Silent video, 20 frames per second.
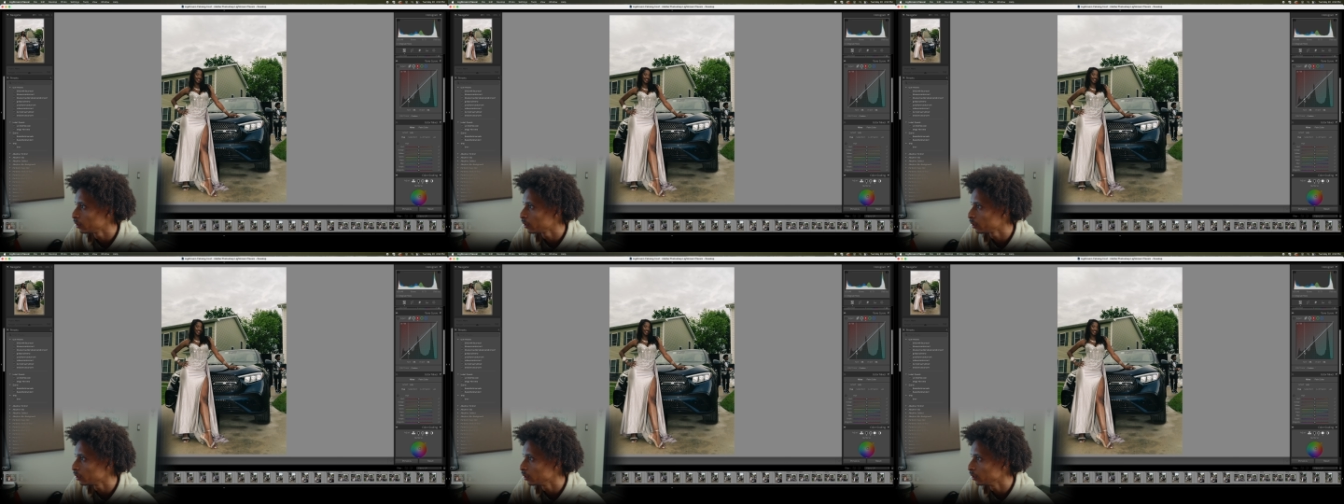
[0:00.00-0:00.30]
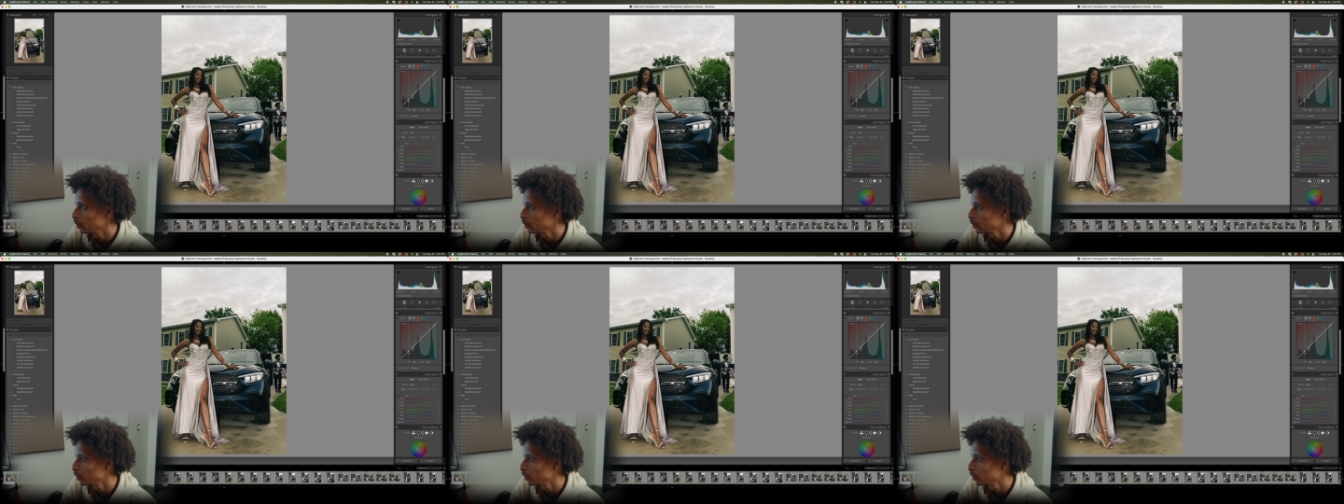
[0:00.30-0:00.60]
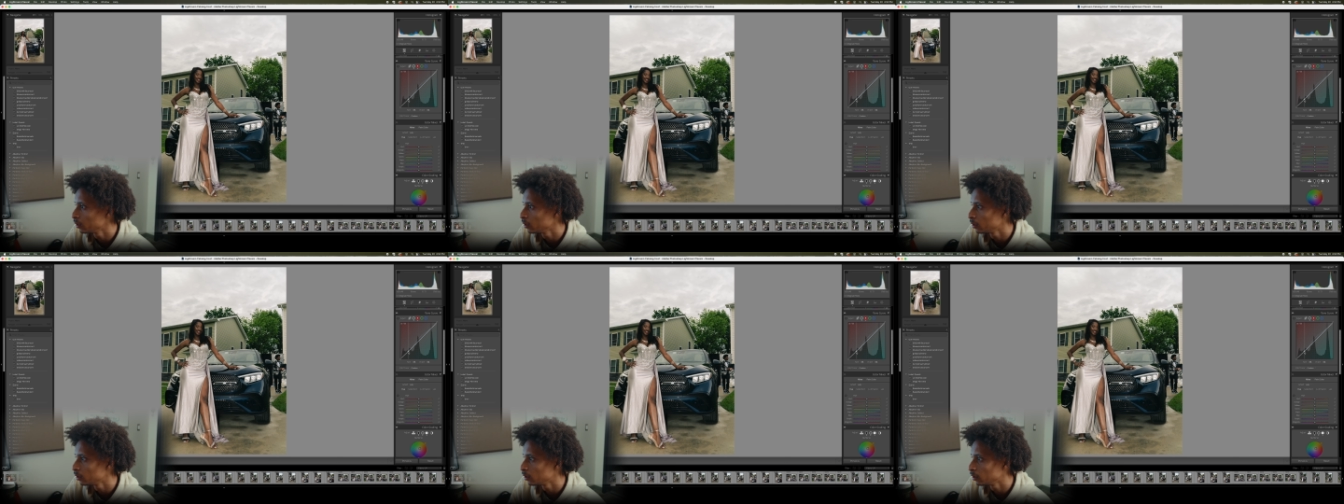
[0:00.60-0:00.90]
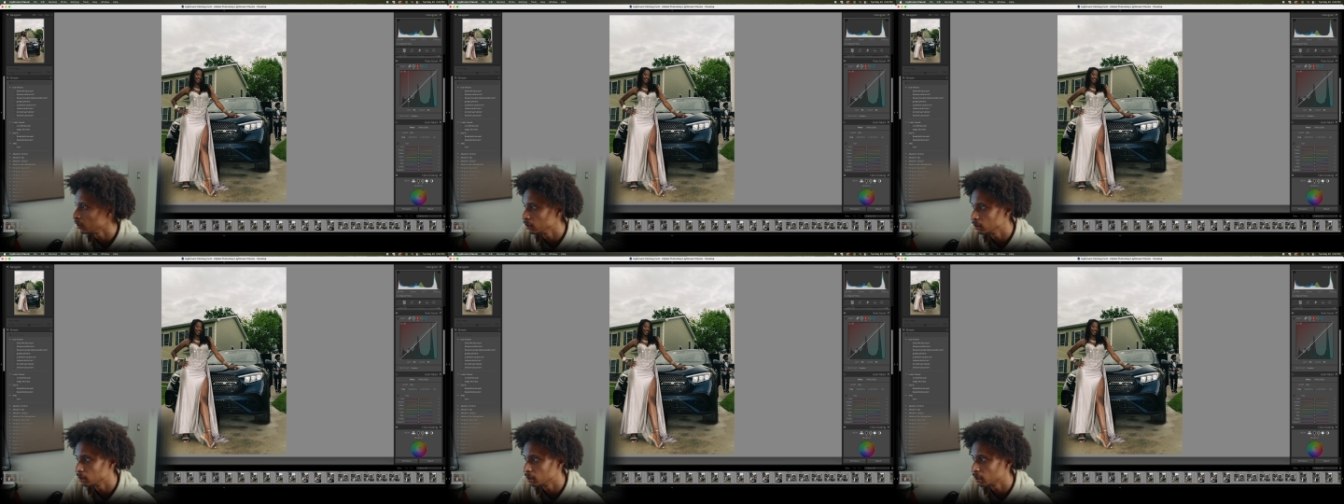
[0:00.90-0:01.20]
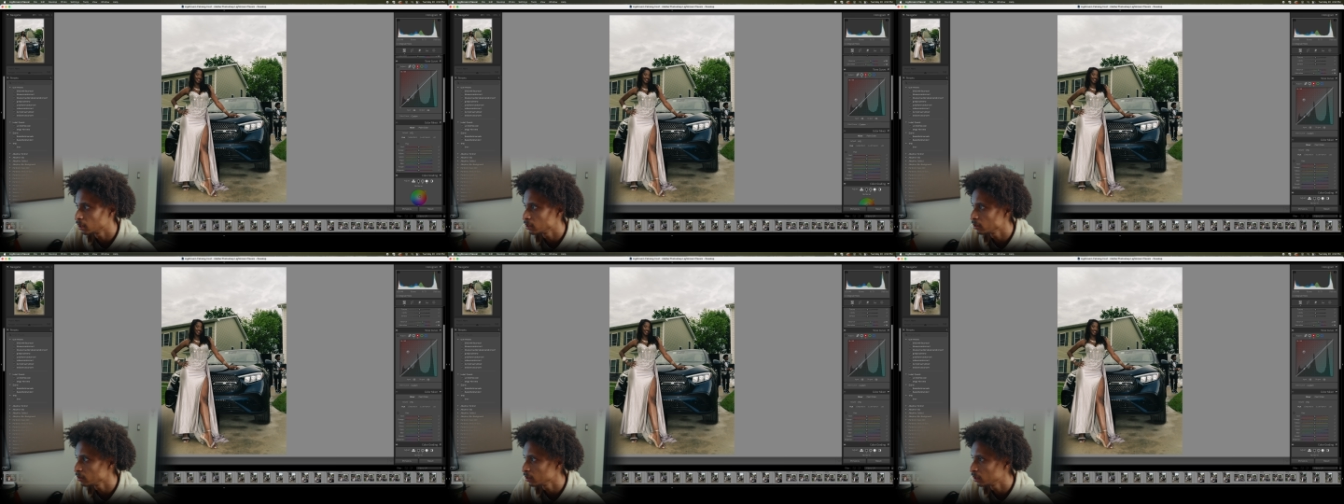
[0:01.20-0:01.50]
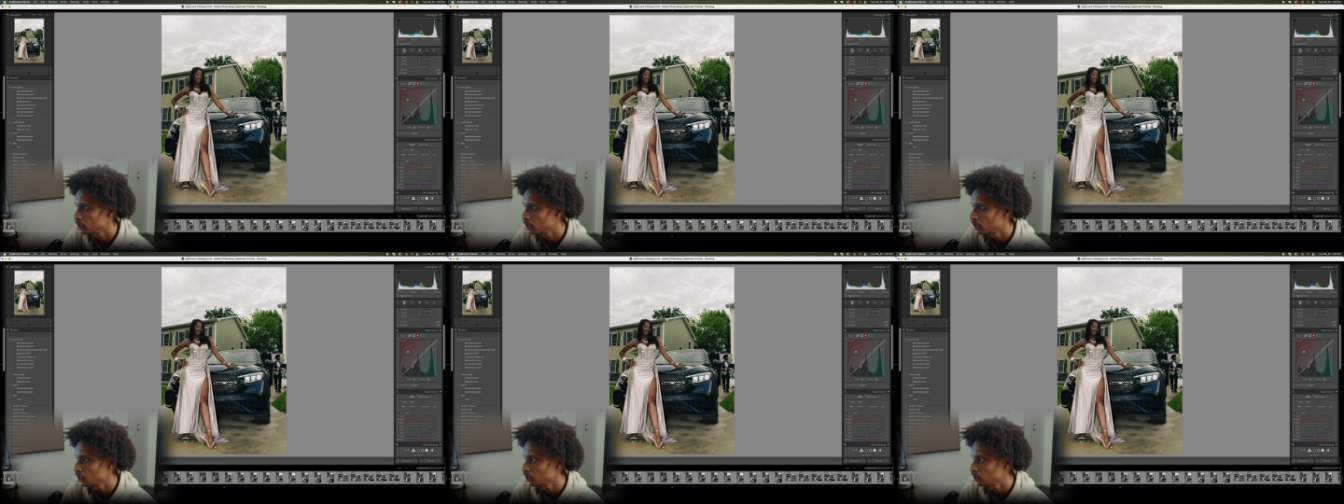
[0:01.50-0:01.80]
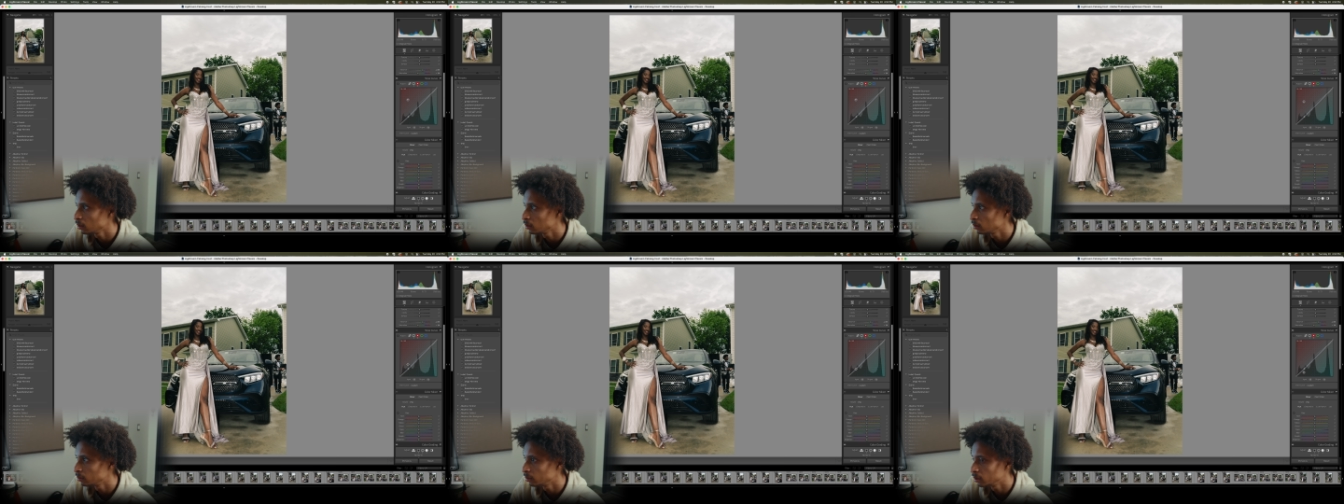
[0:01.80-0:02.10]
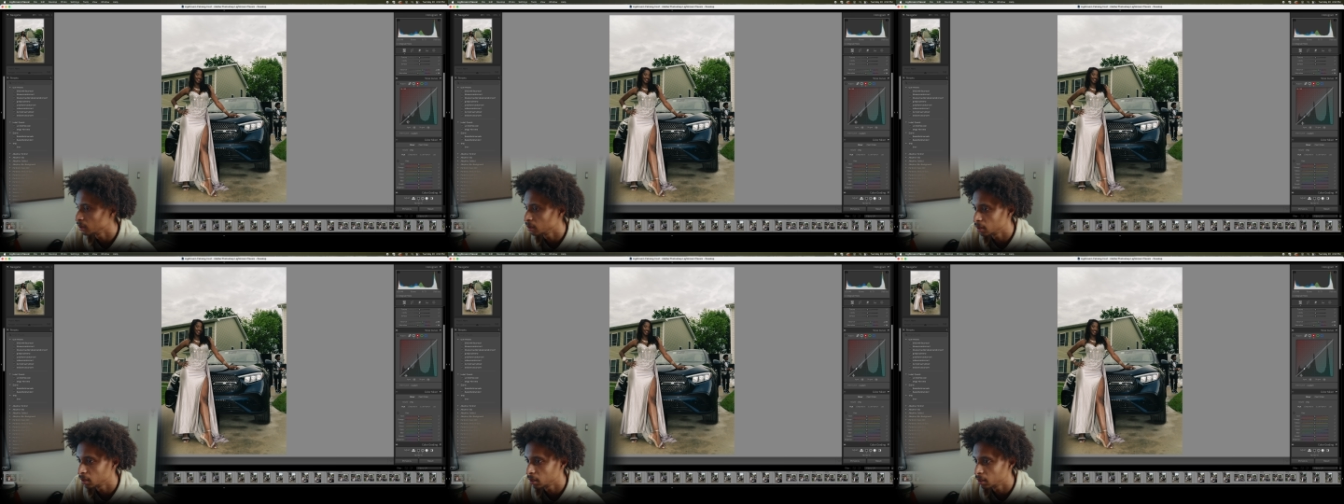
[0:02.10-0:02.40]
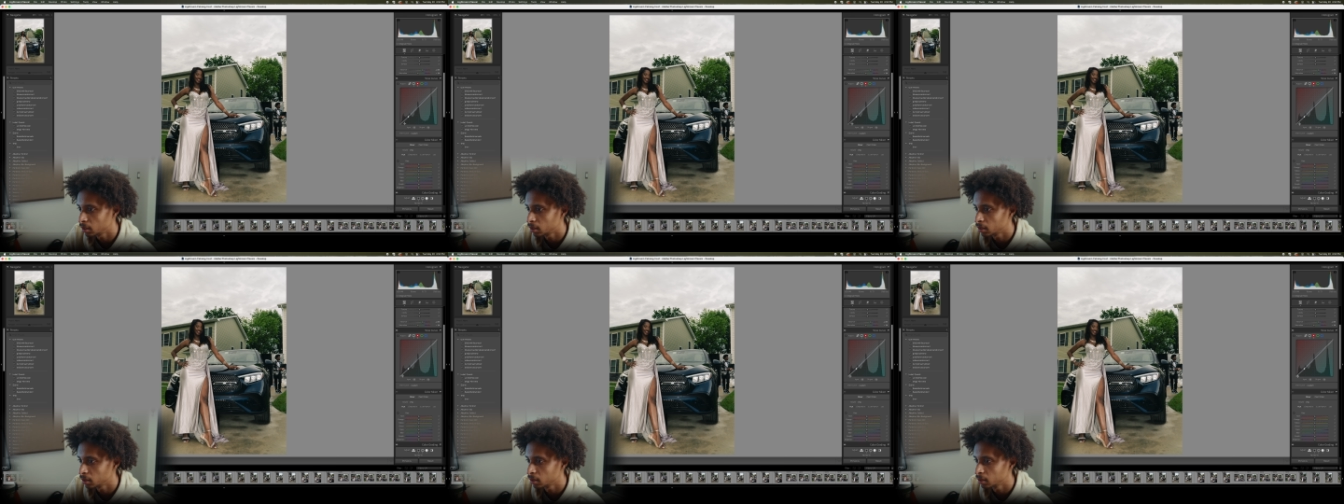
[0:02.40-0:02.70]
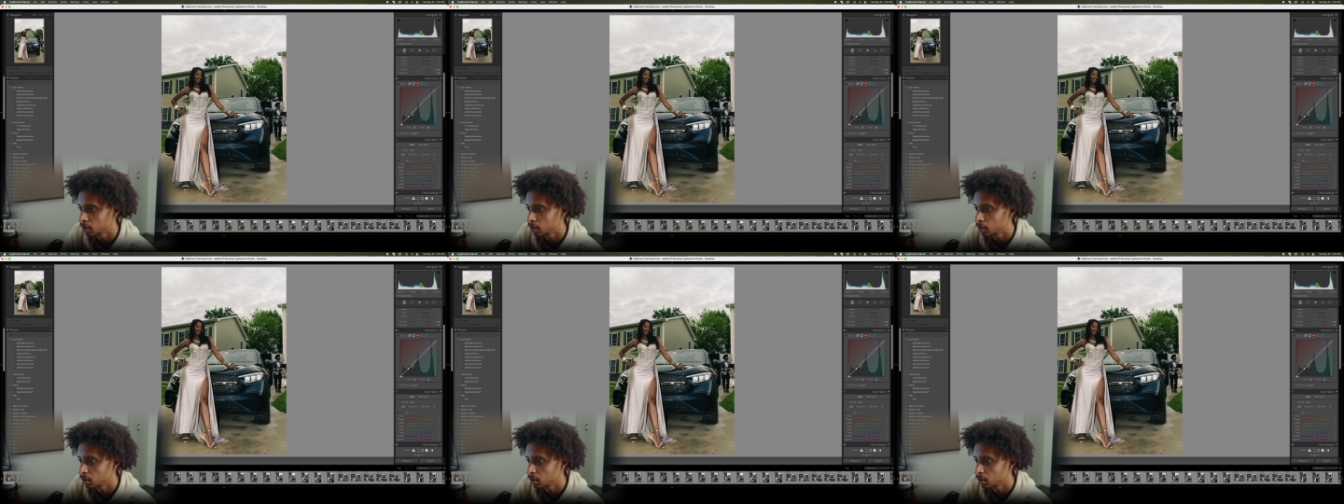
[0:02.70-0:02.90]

kind of like exaggerate that a bit there.